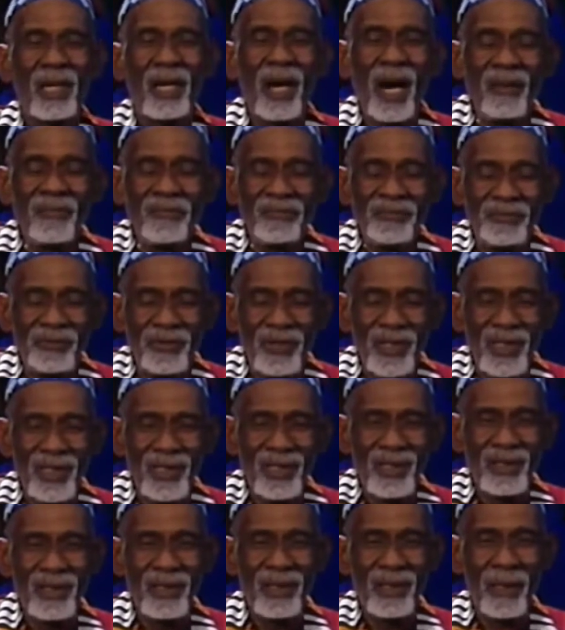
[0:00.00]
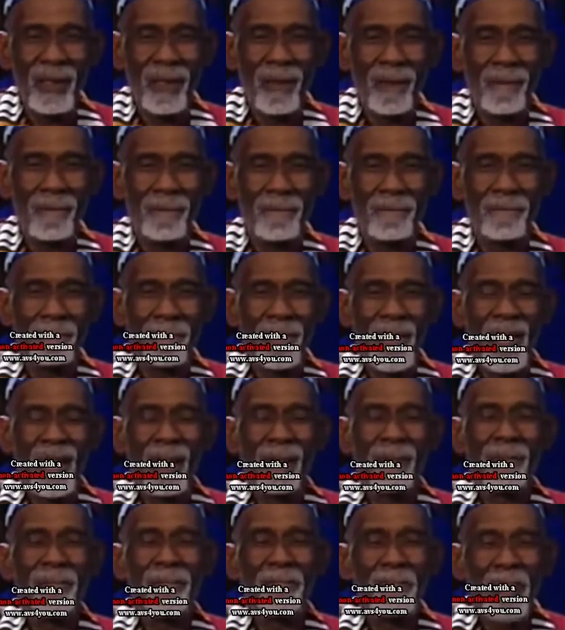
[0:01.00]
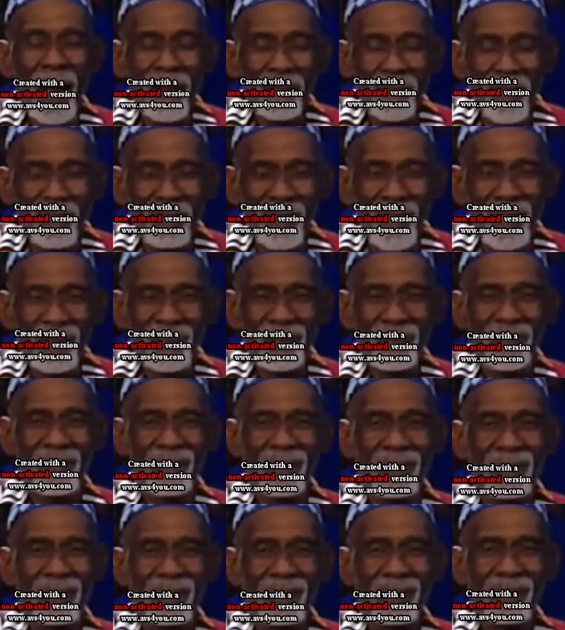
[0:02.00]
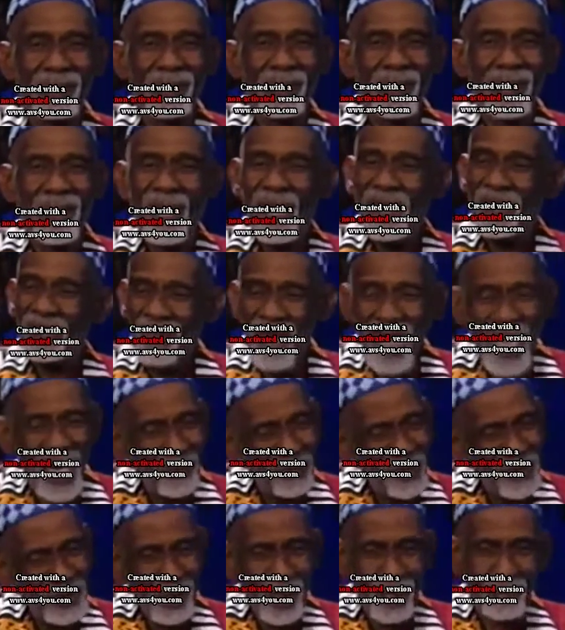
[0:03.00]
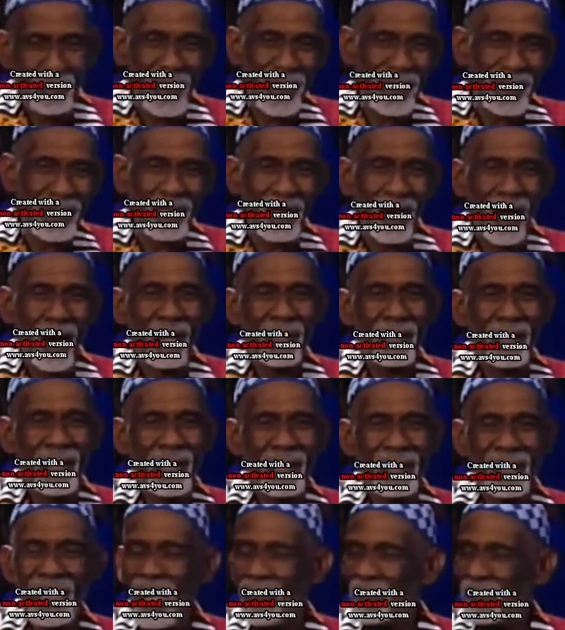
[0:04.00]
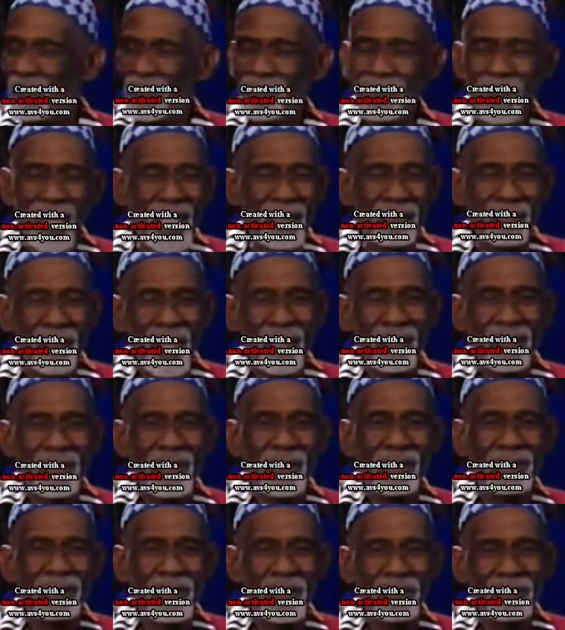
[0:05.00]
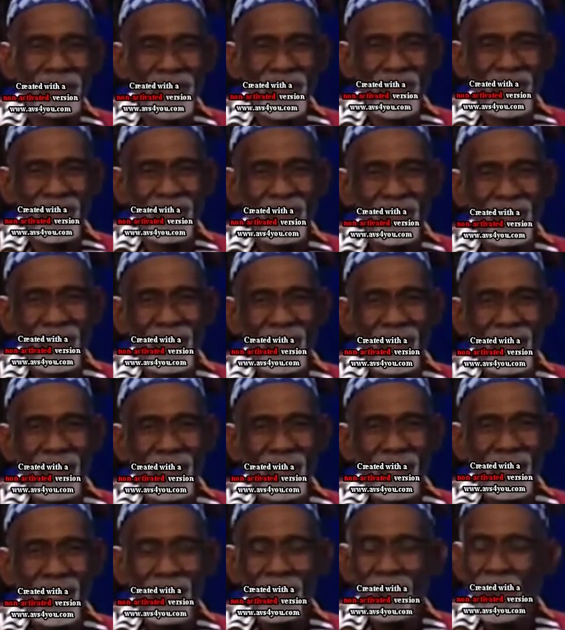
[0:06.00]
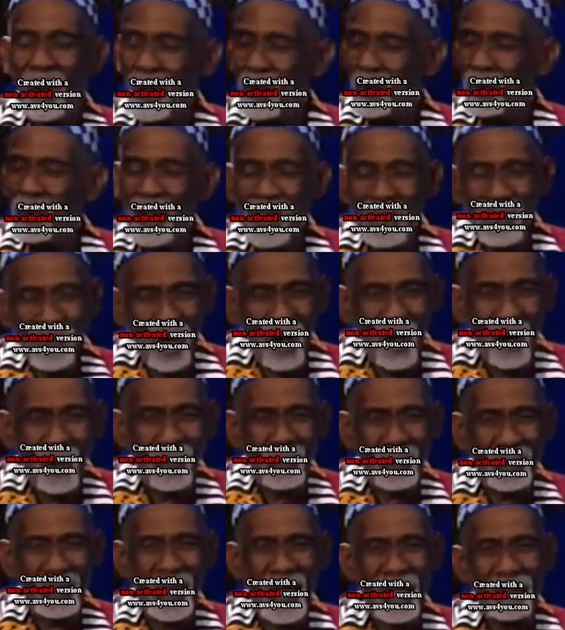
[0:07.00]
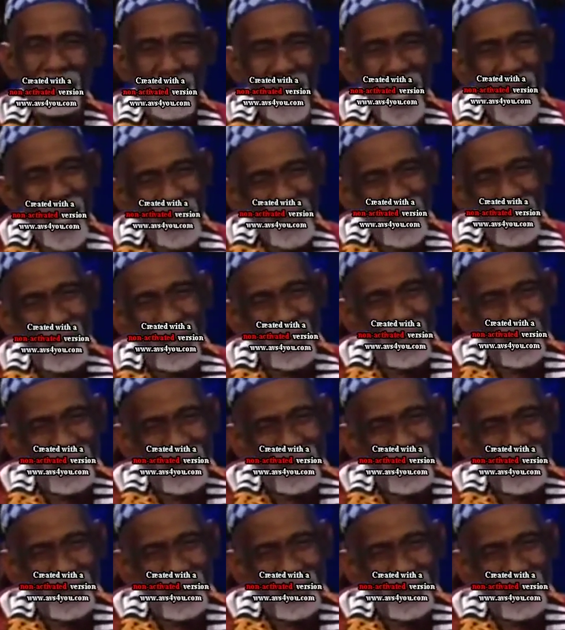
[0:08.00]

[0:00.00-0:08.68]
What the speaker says: comfrey, peppermint. There was already garlic. That was made by the Egyptian. But we know that by the